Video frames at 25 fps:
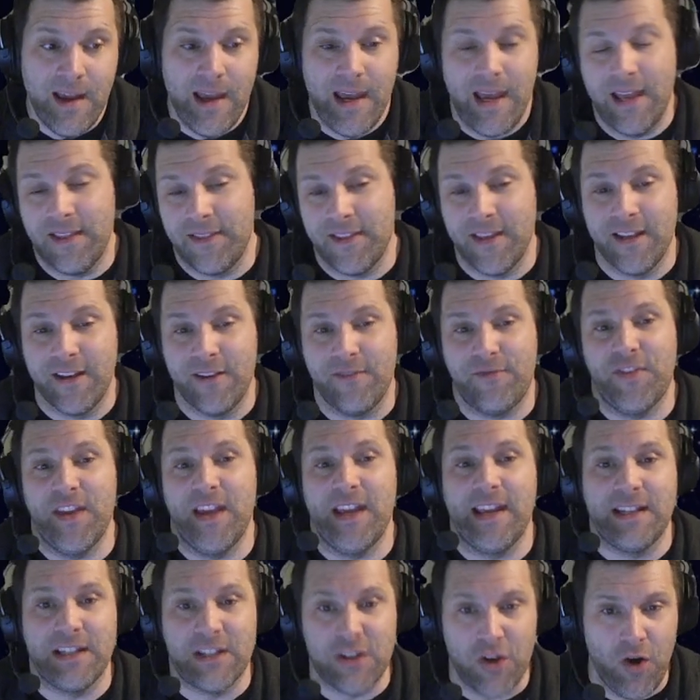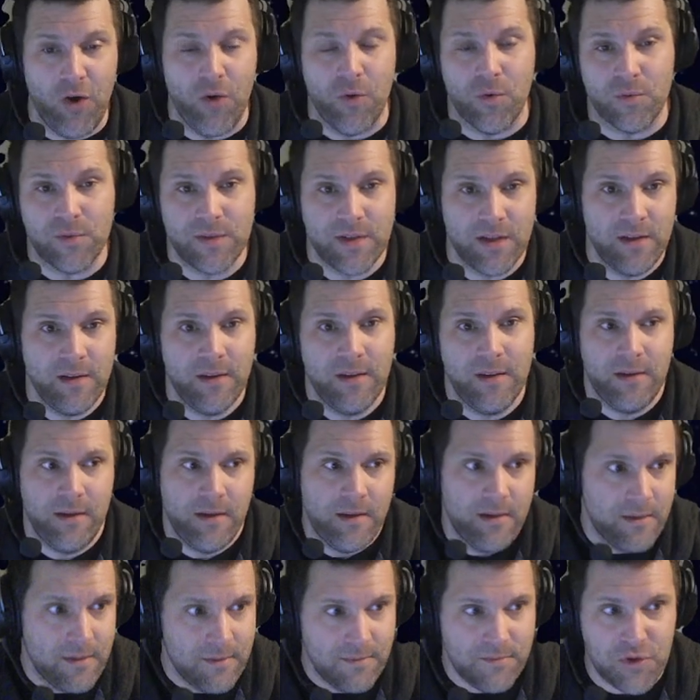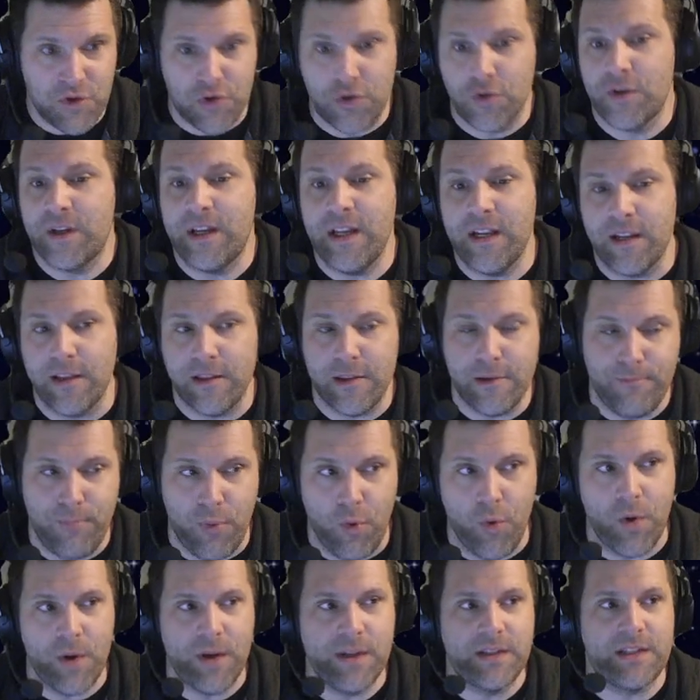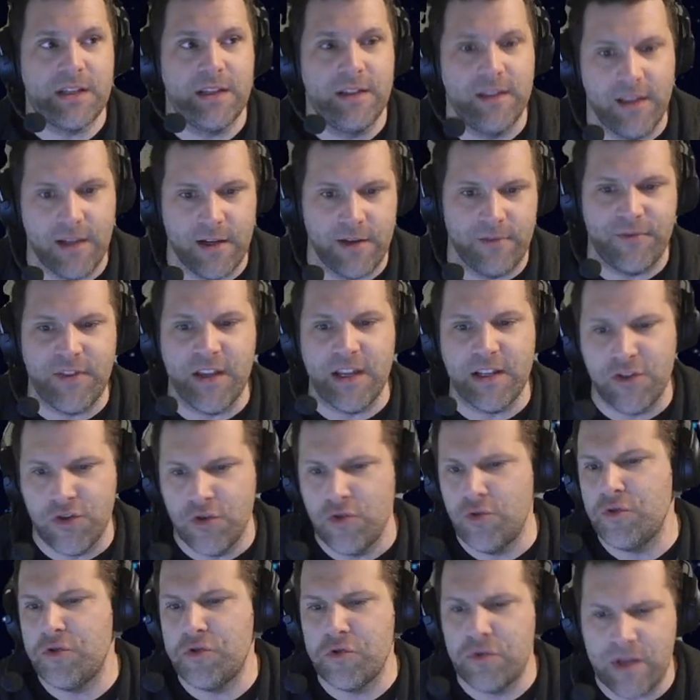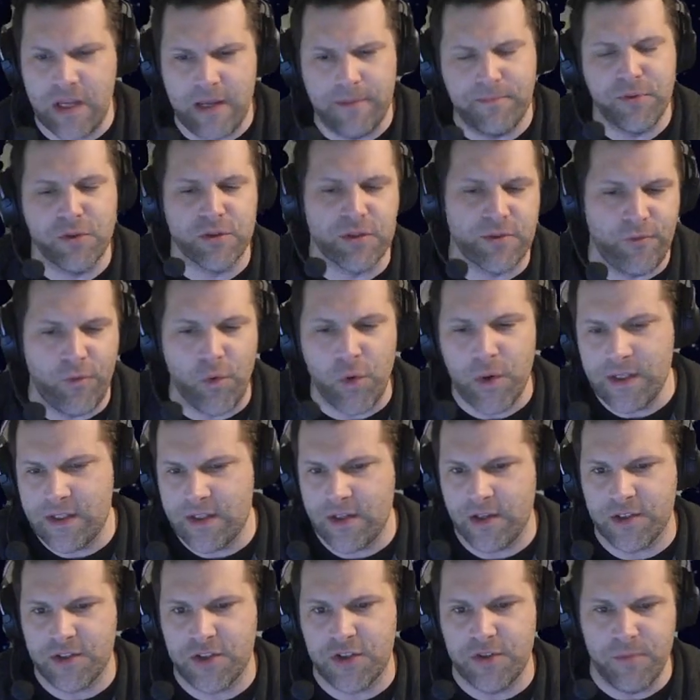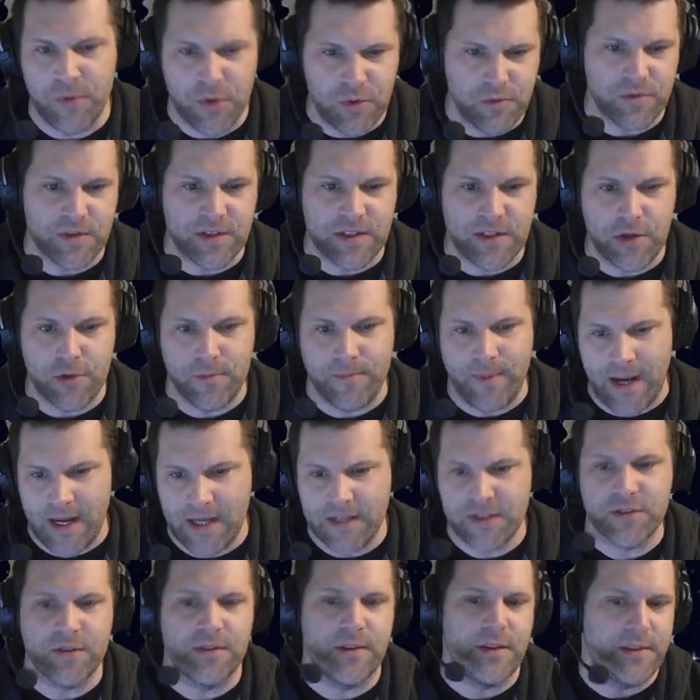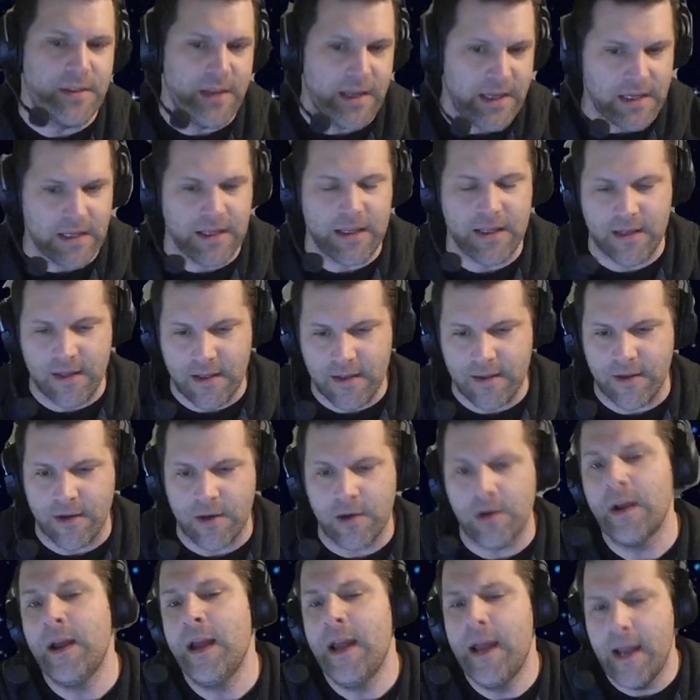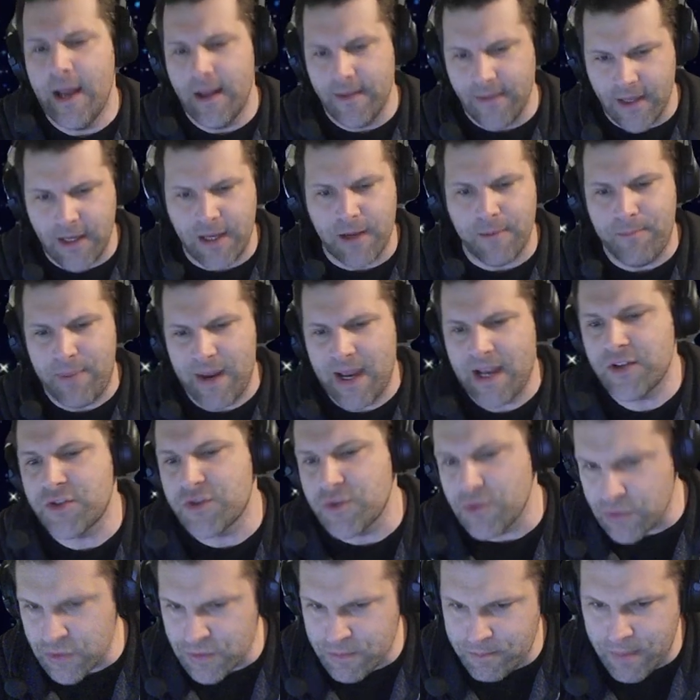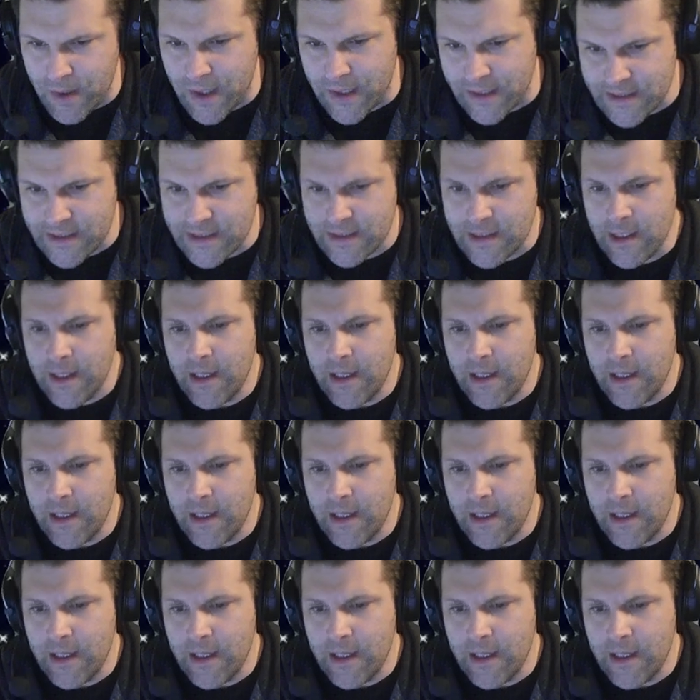And then if they don't, you're getting the points. And then if they do, you keep those Void Touch Mutants nearby so that they can get in there and they can bash those butts.